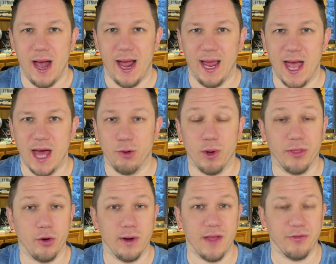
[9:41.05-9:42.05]
and whether
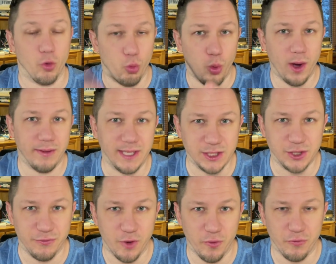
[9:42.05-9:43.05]
or not they're willing to
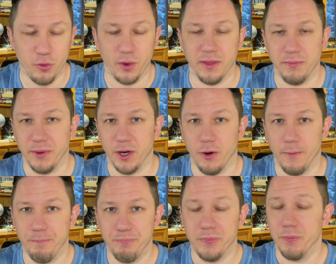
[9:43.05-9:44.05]
vote for the
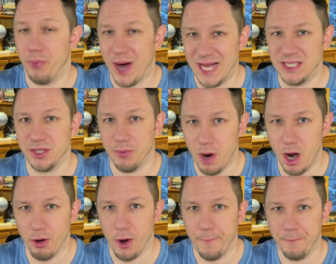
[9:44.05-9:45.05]
bill by
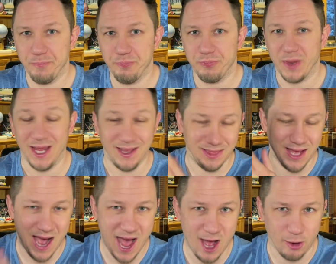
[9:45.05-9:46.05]
tomorrow in the
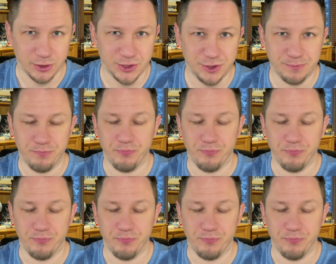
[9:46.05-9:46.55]
House,